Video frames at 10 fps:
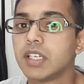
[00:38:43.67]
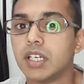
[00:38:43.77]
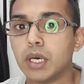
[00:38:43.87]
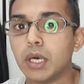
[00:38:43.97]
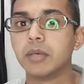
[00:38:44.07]

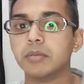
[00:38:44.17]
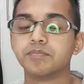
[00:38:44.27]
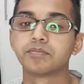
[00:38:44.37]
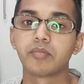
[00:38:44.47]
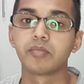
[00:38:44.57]
Um,
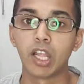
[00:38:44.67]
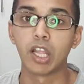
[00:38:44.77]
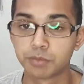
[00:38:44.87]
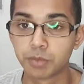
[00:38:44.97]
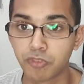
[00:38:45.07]
Lots
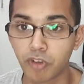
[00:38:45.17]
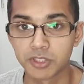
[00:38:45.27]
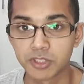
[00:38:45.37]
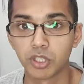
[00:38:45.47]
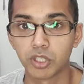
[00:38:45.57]
of
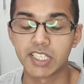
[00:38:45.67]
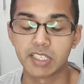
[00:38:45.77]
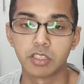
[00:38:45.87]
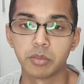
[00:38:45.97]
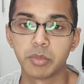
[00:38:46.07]
performance mods that I'm
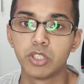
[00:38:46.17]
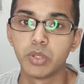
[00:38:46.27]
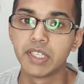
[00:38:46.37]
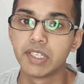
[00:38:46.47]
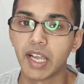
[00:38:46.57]
going to be
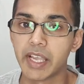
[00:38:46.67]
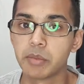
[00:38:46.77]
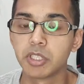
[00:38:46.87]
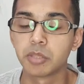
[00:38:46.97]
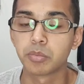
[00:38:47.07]
doing. I am
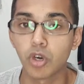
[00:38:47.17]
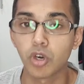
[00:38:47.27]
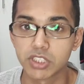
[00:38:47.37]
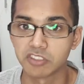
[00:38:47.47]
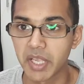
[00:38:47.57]
in the process
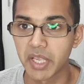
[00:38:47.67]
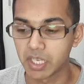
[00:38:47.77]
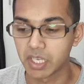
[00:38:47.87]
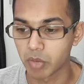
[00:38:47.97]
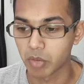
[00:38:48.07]
of making
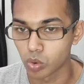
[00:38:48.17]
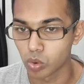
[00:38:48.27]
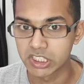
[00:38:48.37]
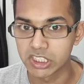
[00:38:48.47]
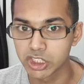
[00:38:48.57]
my own
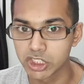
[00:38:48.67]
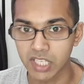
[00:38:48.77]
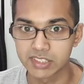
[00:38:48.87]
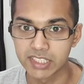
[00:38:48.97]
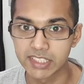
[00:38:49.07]
Egr
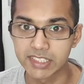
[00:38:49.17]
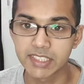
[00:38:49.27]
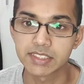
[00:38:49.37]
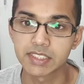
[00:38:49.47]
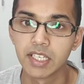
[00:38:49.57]
Delete
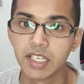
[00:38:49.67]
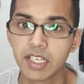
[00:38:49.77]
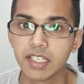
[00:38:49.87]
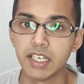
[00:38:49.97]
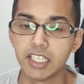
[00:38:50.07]
Kits,
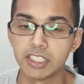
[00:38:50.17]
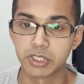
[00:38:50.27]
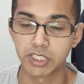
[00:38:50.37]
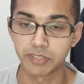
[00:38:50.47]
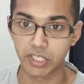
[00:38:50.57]

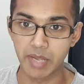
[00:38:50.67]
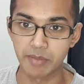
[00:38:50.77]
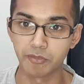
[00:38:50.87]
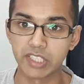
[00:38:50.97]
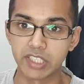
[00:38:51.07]
especially for the
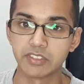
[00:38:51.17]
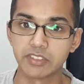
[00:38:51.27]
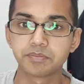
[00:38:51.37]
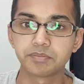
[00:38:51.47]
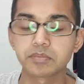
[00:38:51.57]
M47.
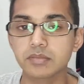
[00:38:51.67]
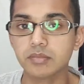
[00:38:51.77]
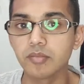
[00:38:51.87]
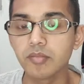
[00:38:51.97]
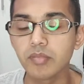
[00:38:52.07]

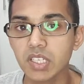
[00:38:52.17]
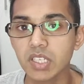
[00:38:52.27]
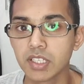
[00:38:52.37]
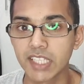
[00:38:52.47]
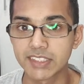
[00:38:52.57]

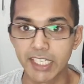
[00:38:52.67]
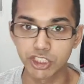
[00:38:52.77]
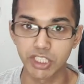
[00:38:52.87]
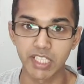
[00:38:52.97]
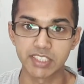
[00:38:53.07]
That's the
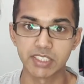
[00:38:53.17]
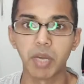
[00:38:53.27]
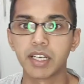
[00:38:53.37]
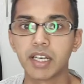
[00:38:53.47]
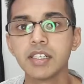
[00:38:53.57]
engine that's in my
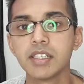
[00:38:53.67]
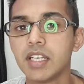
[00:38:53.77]
car.